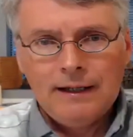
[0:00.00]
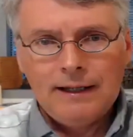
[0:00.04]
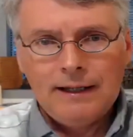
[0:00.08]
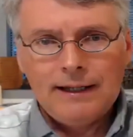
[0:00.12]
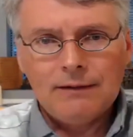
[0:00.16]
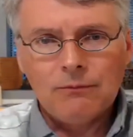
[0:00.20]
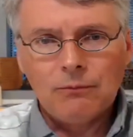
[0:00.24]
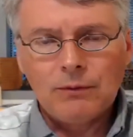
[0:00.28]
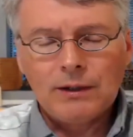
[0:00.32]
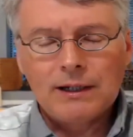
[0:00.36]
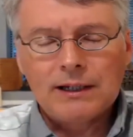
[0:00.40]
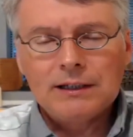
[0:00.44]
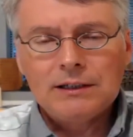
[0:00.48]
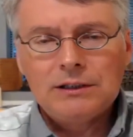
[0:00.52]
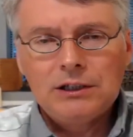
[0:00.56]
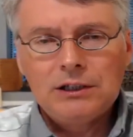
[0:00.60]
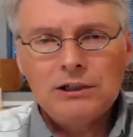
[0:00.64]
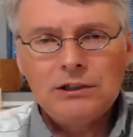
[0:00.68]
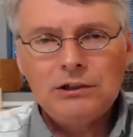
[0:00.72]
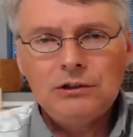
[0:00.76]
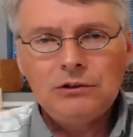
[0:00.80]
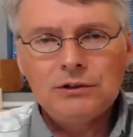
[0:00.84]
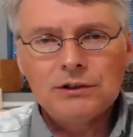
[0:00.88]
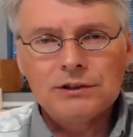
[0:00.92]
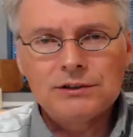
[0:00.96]
And we
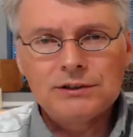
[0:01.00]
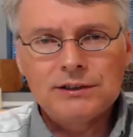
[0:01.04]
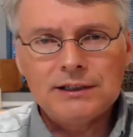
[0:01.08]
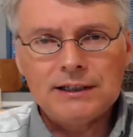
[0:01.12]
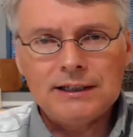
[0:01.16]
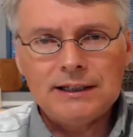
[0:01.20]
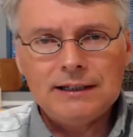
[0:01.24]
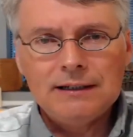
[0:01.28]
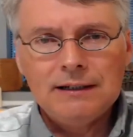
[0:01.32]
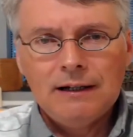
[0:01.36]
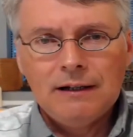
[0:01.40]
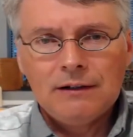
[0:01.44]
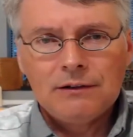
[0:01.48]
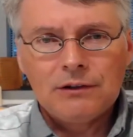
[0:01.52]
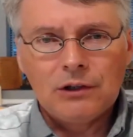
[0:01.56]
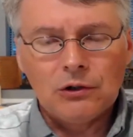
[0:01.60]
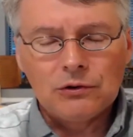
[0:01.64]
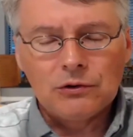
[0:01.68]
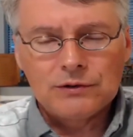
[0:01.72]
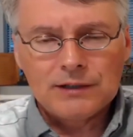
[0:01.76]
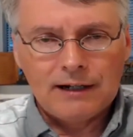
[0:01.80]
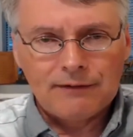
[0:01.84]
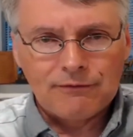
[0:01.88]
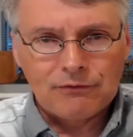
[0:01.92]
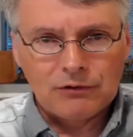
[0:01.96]
continue to see
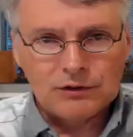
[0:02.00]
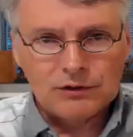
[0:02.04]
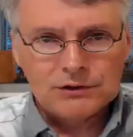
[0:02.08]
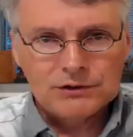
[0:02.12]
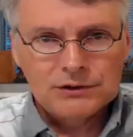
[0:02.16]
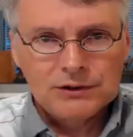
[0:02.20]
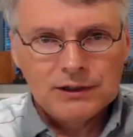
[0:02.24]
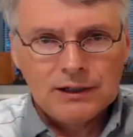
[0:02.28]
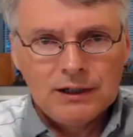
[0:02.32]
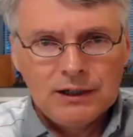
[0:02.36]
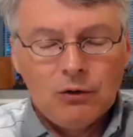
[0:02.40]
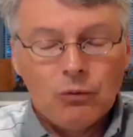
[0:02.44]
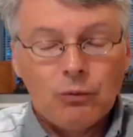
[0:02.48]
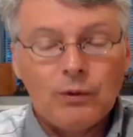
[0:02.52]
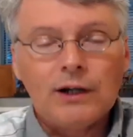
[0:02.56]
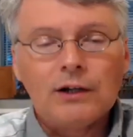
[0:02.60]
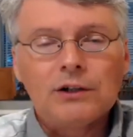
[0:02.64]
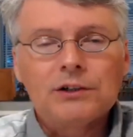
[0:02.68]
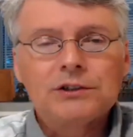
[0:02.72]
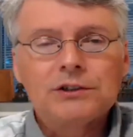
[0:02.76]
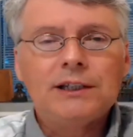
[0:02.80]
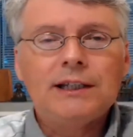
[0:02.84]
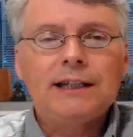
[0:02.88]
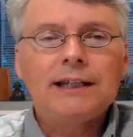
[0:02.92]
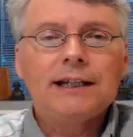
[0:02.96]
those efforts. We
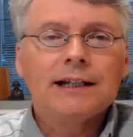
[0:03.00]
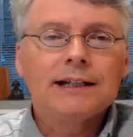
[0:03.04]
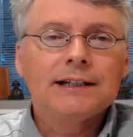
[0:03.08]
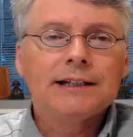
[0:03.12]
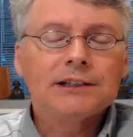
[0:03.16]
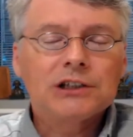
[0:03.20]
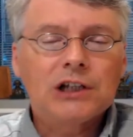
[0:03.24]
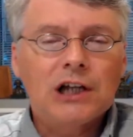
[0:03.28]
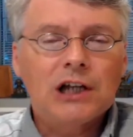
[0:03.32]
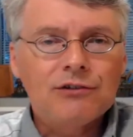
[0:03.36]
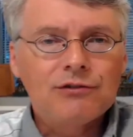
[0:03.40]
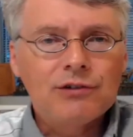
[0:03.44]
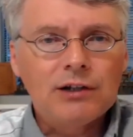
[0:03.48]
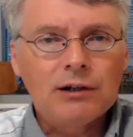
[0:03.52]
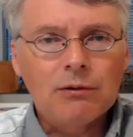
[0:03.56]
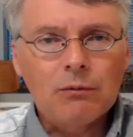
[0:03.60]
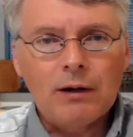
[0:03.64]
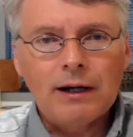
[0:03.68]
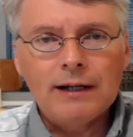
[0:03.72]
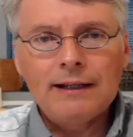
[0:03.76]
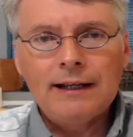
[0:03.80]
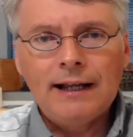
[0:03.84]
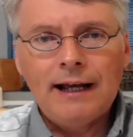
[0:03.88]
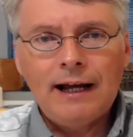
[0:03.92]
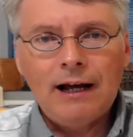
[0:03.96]
are seeing in this country
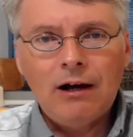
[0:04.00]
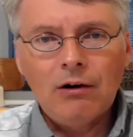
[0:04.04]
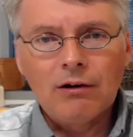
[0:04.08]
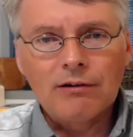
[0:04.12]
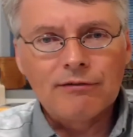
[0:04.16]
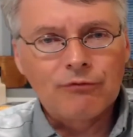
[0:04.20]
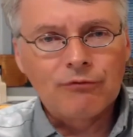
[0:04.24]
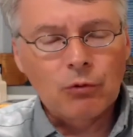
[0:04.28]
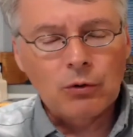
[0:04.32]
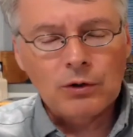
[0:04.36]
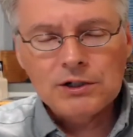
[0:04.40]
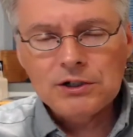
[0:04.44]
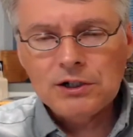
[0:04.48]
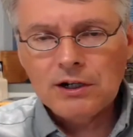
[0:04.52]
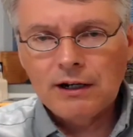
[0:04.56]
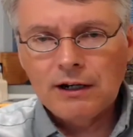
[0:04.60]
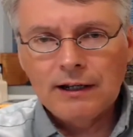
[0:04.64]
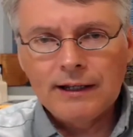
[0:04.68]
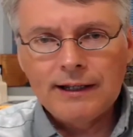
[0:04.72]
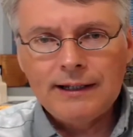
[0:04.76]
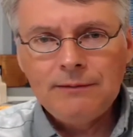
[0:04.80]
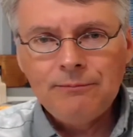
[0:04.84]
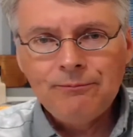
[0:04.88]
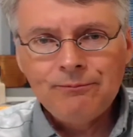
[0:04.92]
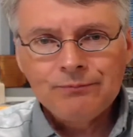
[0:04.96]
right now,
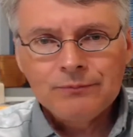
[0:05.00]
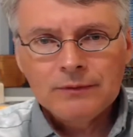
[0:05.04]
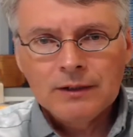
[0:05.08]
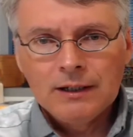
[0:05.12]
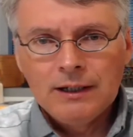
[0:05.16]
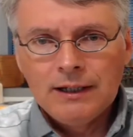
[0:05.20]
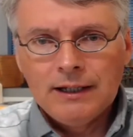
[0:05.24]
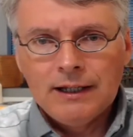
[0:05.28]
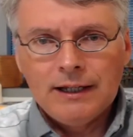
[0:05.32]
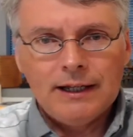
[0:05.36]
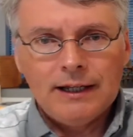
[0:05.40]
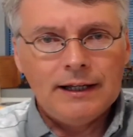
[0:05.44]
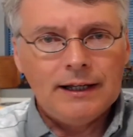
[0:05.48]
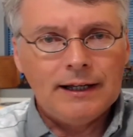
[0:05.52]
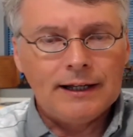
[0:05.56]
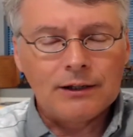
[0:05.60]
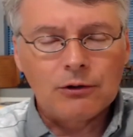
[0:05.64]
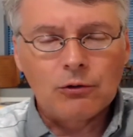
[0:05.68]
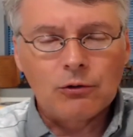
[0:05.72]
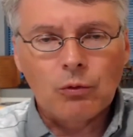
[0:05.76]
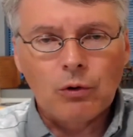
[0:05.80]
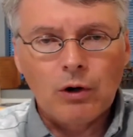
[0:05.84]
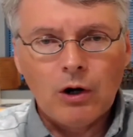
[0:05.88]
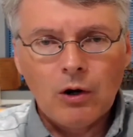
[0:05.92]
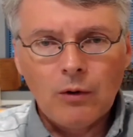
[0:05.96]
unfortunately, a
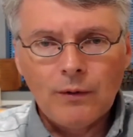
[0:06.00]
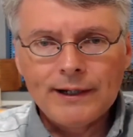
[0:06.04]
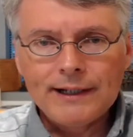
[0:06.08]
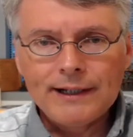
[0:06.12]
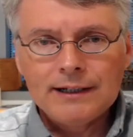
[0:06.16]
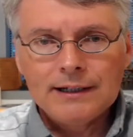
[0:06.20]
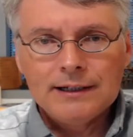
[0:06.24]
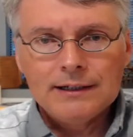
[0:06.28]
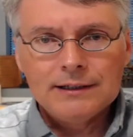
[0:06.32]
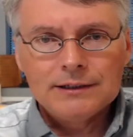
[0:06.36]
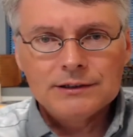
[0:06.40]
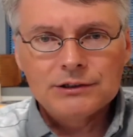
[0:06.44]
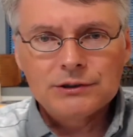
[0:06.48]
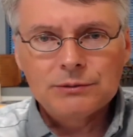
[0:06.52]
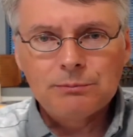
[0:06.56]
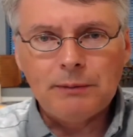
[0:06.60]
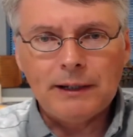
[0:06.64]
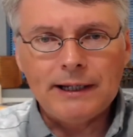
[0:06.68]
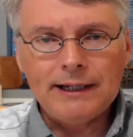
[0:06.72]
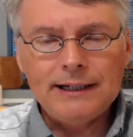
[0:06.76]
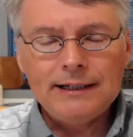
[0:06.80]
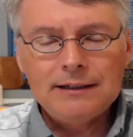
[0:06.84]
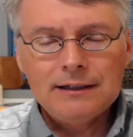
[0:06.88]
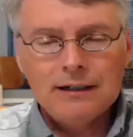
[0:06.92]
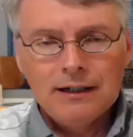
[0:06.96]
growing
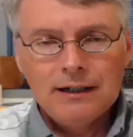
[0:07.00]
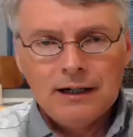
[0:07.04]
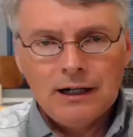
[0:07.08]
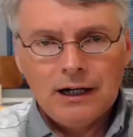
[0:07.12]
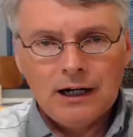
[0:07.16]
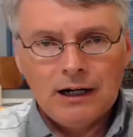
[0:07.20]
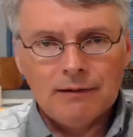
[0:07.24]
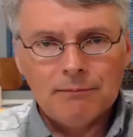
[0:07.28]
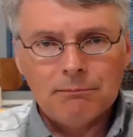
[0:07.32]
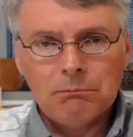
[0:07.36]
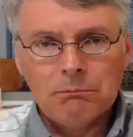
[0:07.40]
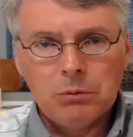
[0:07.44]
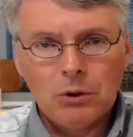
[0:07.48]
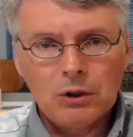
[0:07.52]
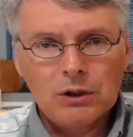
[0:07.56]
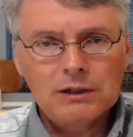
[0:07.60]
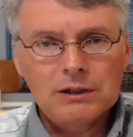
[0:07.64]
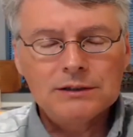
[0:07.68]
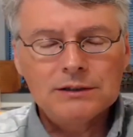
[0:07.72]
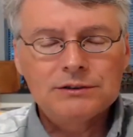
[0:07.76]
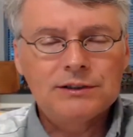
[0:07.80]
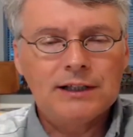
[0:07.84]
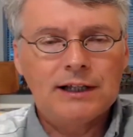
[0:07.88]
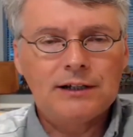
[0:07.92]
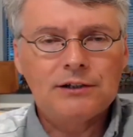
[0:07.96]
spate of book
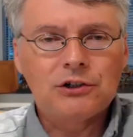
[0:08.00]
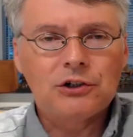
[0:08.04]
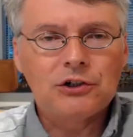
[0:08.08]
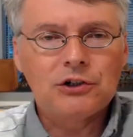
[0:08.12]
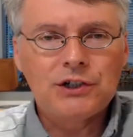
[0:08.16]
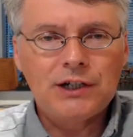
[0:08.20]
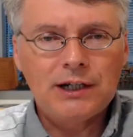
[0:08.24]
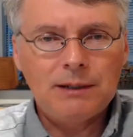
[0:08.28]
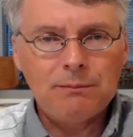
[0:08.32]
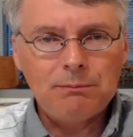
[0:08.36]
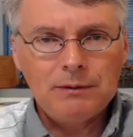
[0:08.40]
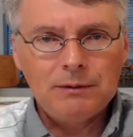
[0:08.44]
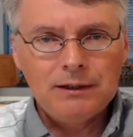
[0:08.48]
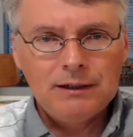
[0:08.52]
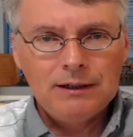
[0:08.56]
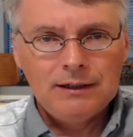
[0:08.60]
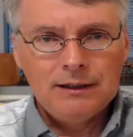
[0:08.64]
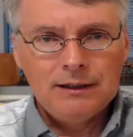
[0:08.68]
censorship